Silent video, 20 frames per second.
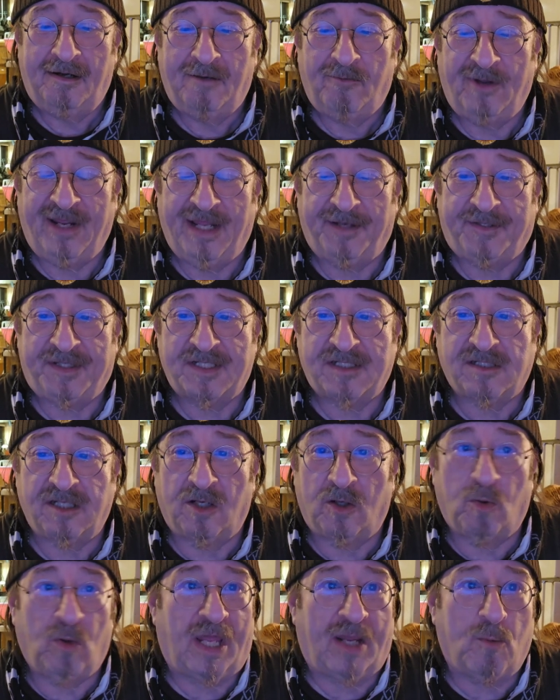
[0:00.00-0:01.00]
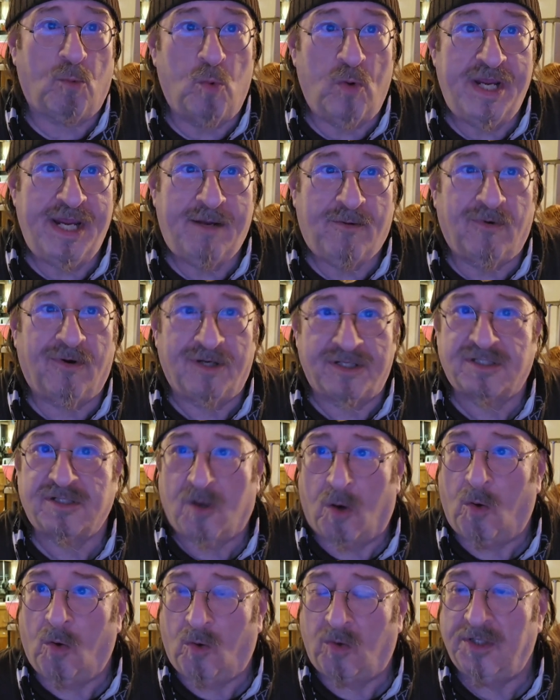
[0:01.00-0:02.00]
we get this little like week where it's
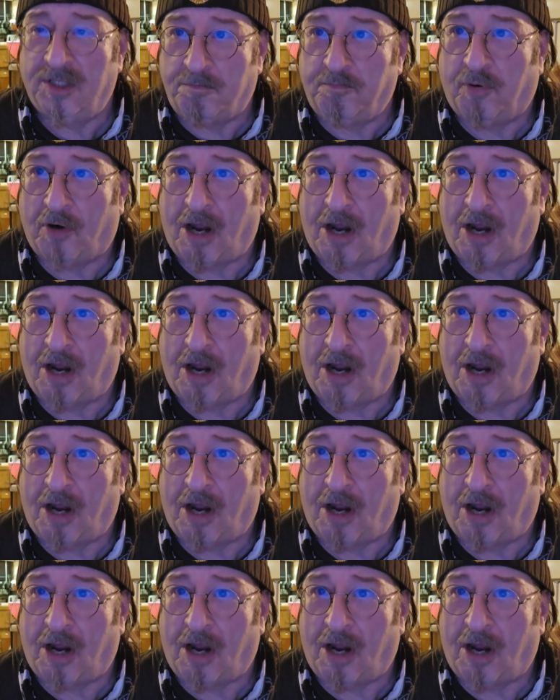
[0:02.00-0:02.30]
cold and